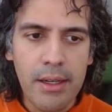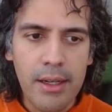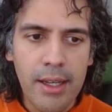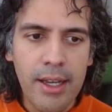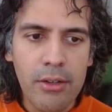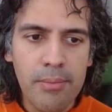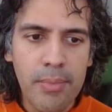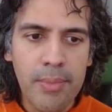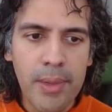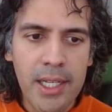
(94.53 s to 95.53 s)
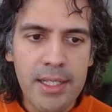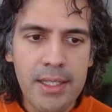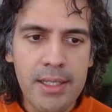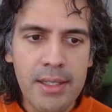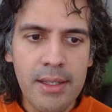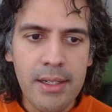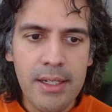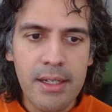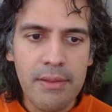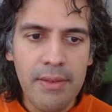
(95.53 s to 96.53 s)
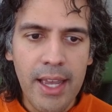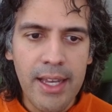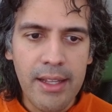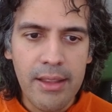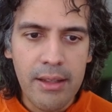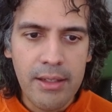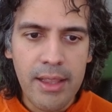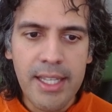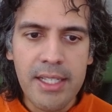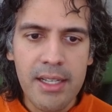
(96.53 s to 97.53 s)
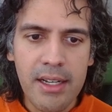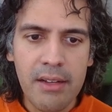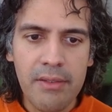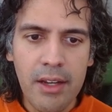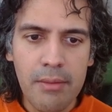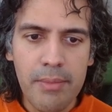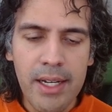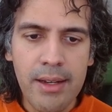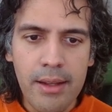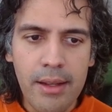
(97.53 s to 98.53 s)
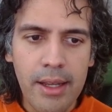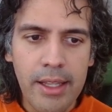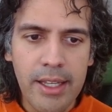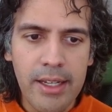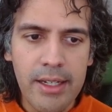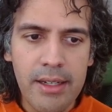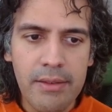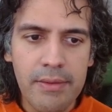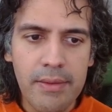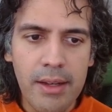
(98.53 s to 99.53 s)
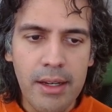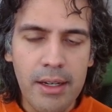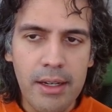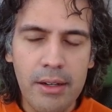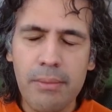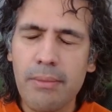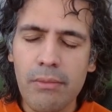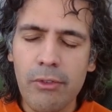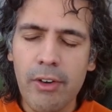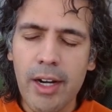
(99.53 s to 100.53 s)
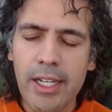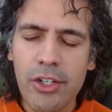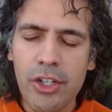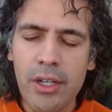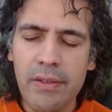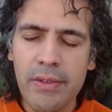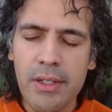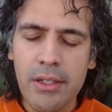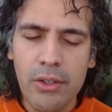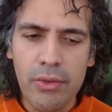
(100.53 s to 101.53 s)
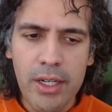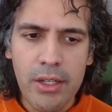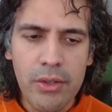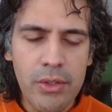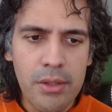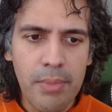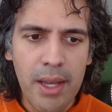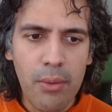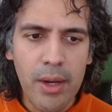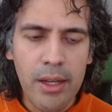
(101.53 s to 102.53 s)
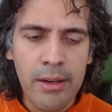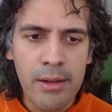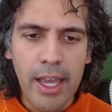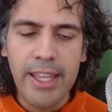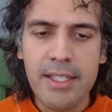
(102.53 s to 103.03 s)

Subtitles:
count plus diff and the least significant bit, and then diff right shift to reduce by 1, and that's